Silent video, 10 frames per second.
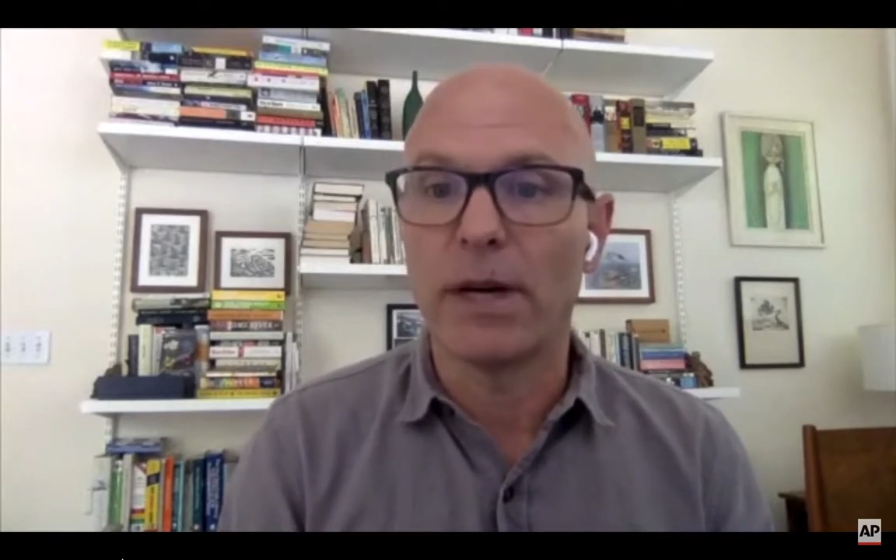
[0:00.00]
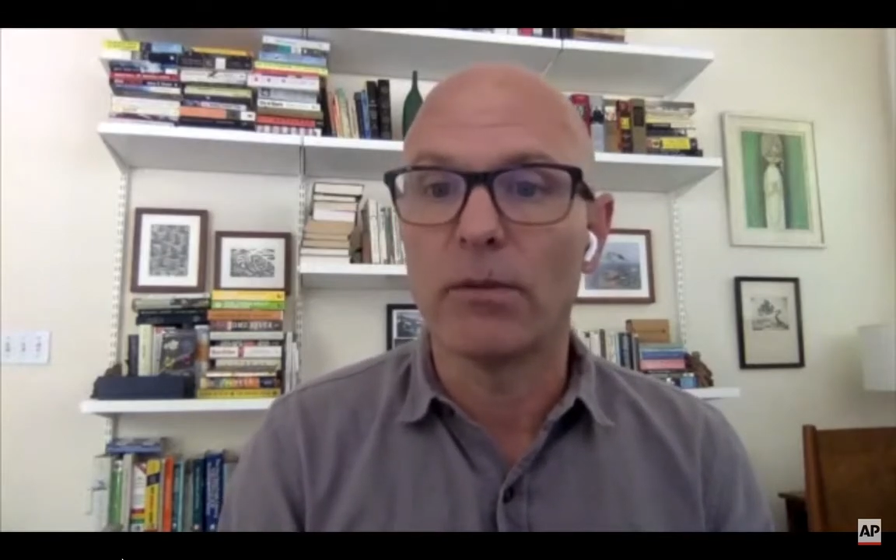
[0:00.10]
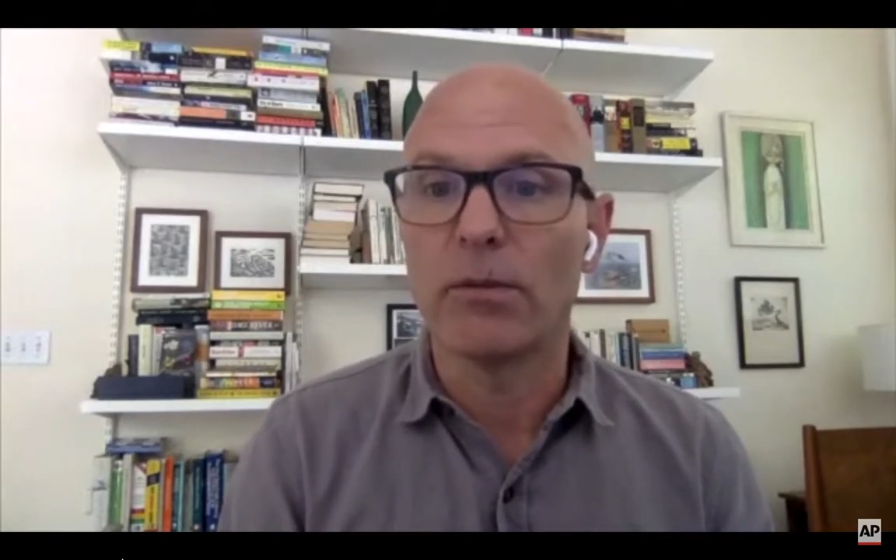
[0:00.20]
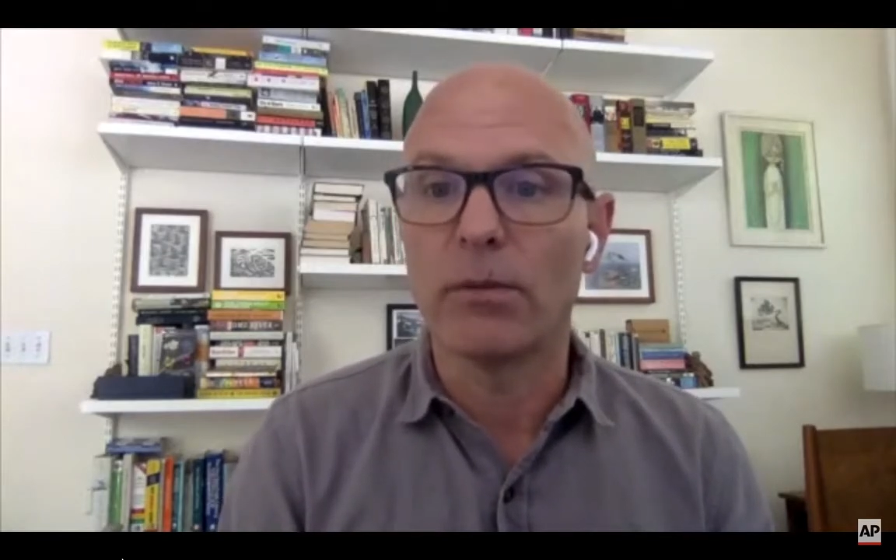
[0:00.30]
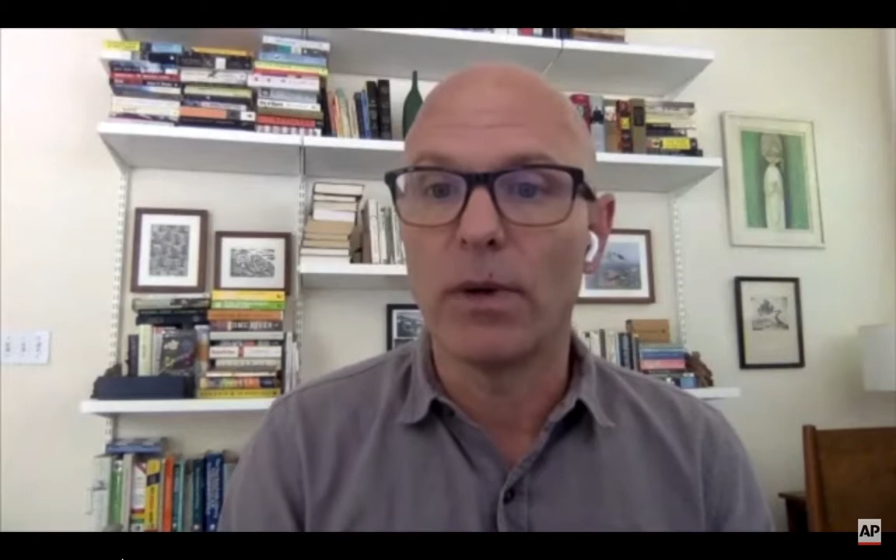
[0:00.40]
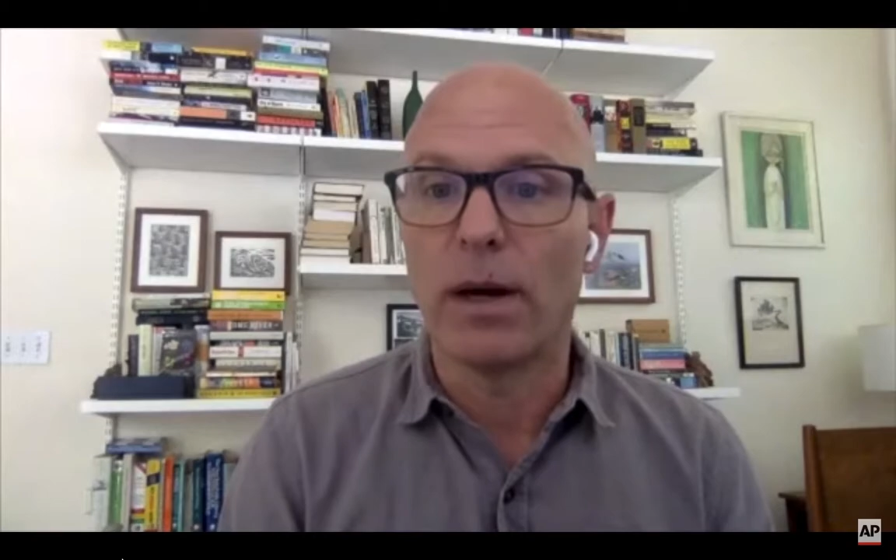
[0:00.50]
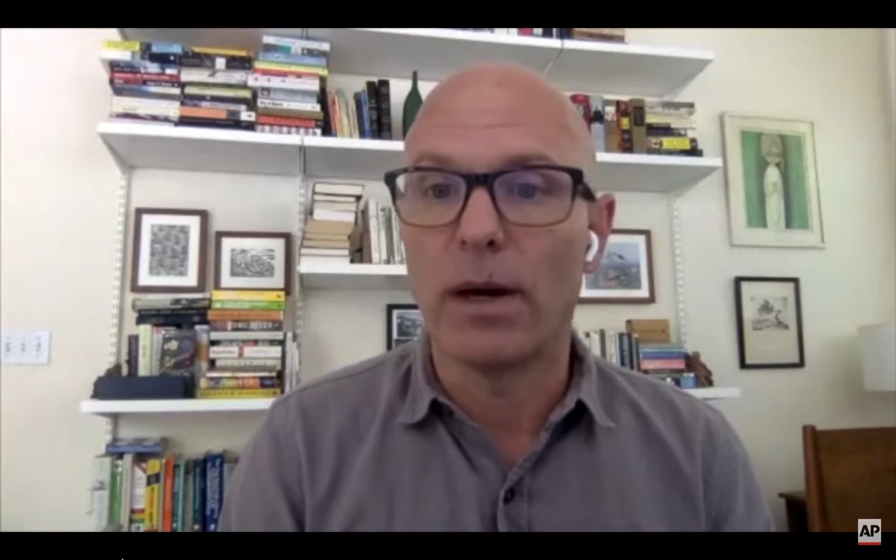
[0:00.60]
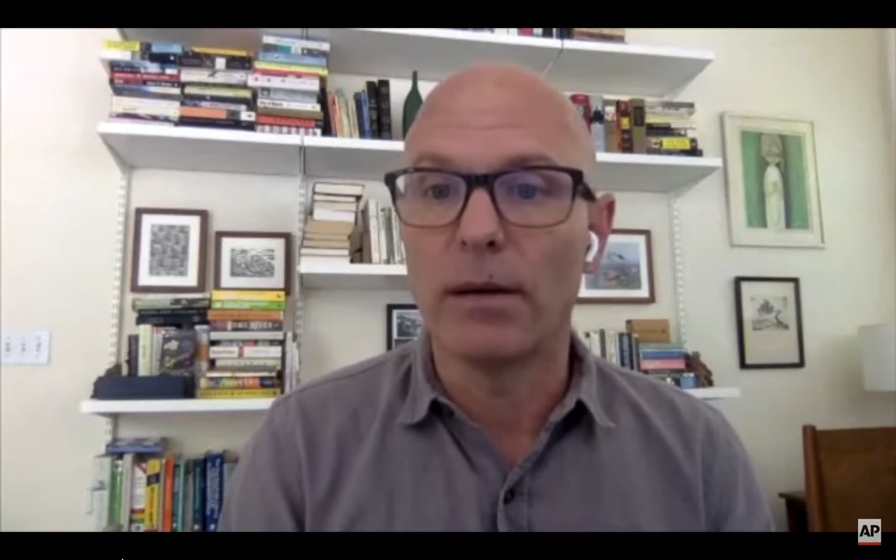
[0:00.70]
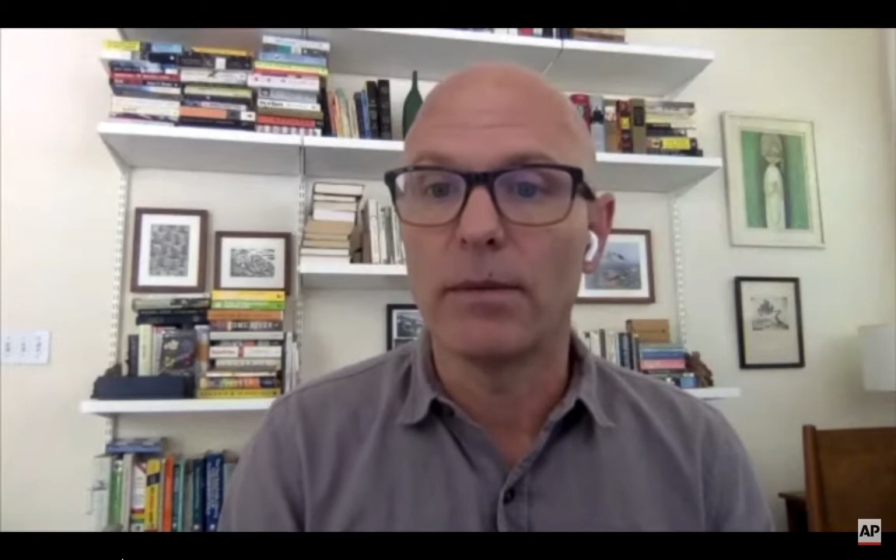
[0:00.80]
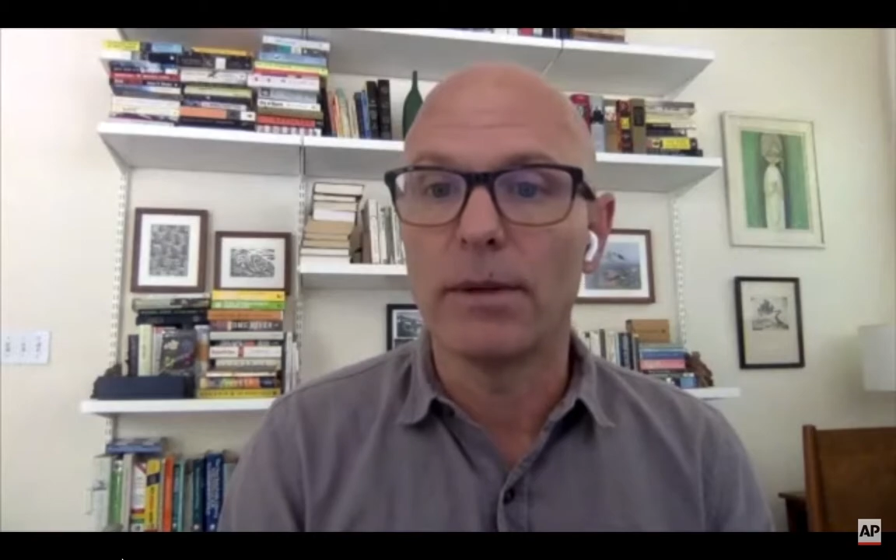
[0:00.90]
felt
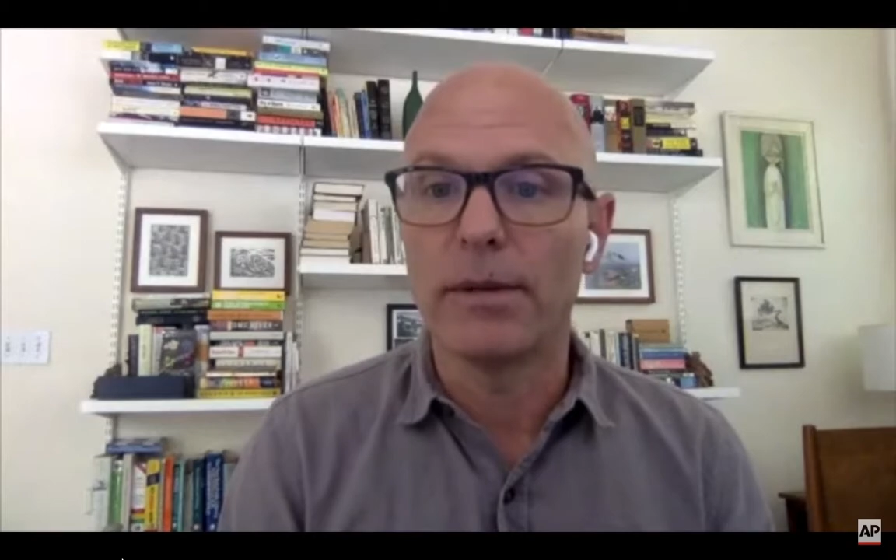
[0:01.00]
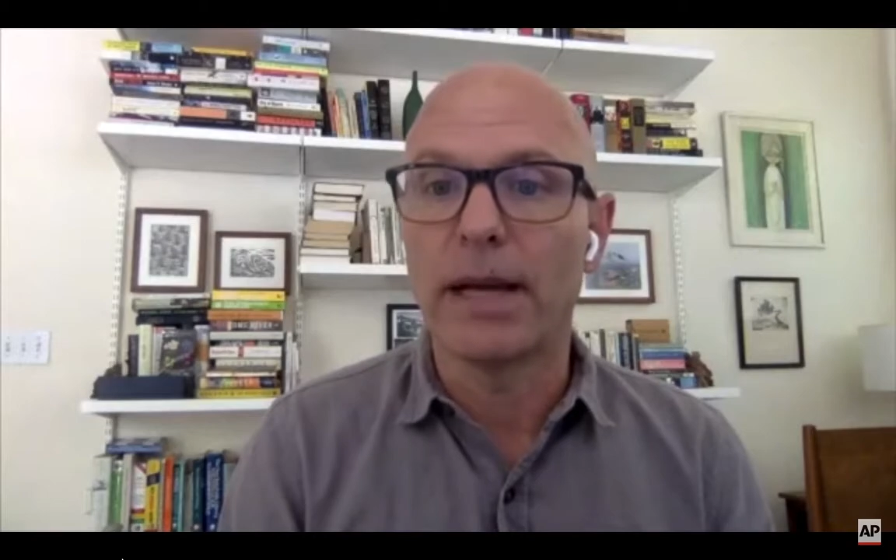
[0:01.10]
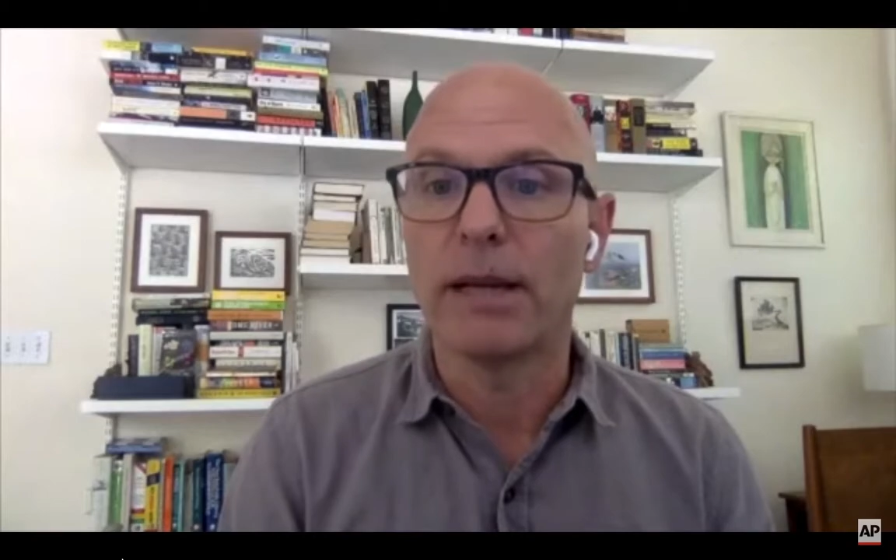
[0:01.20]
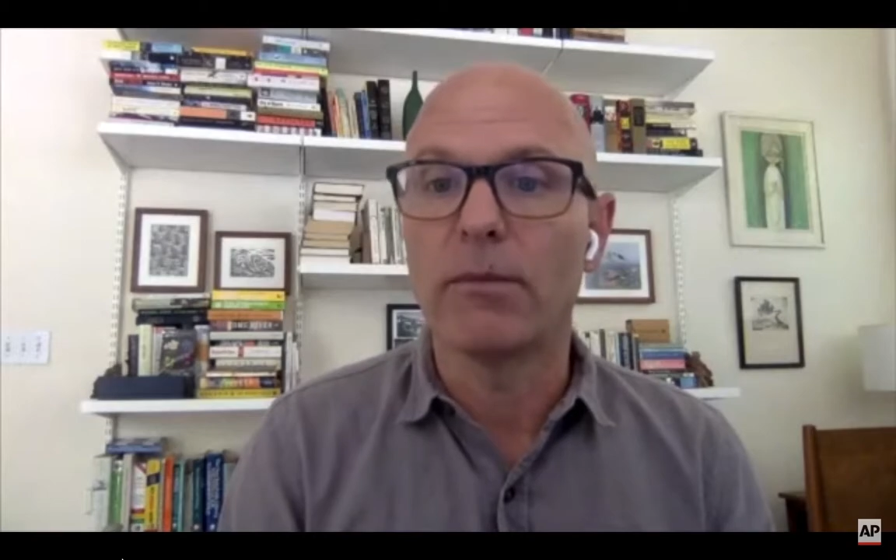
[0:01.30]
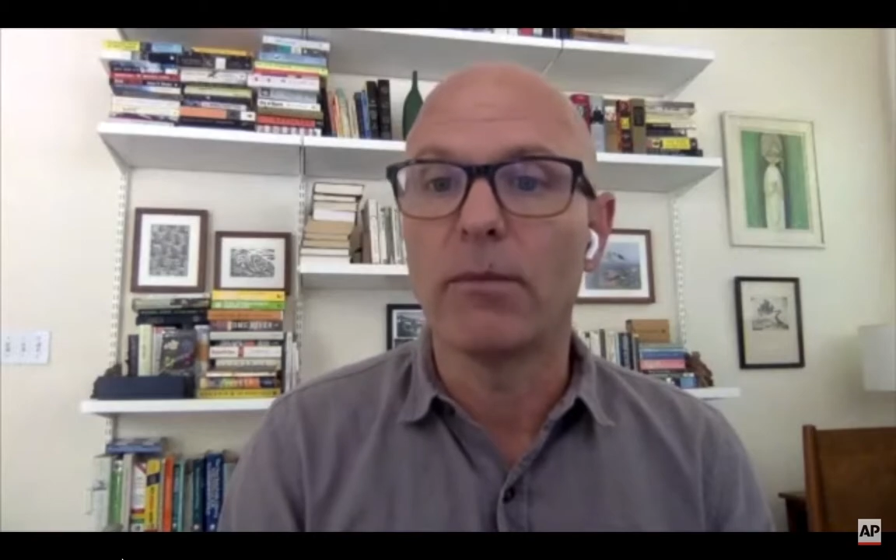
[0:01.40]
that